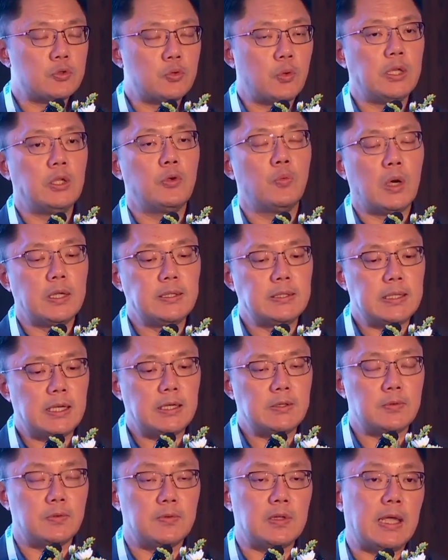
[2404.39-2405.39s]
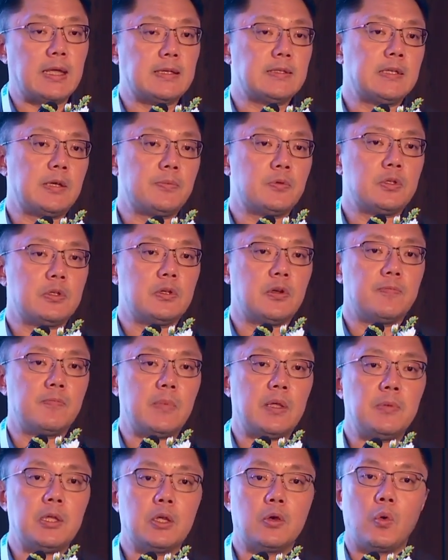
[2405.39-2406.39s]
21 days with the exception of
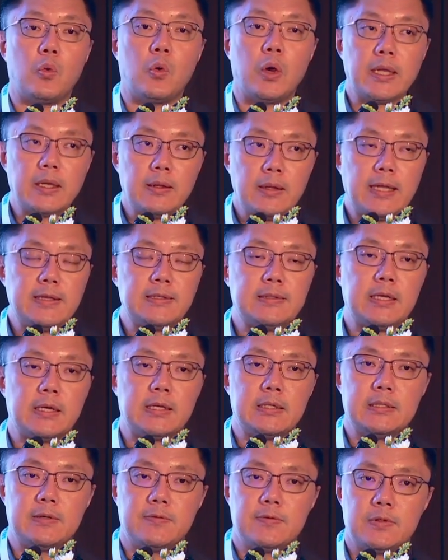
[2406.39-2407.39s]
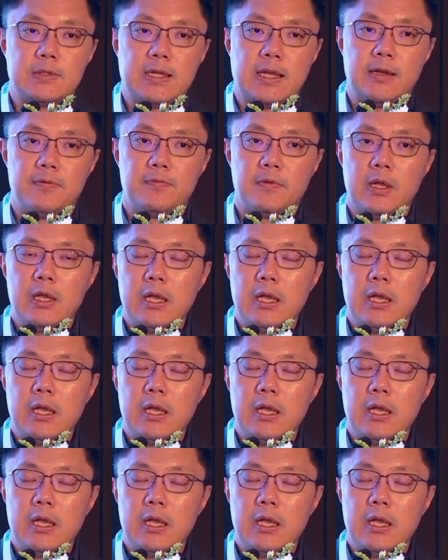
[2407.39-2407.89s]
maybe coagulase negative staph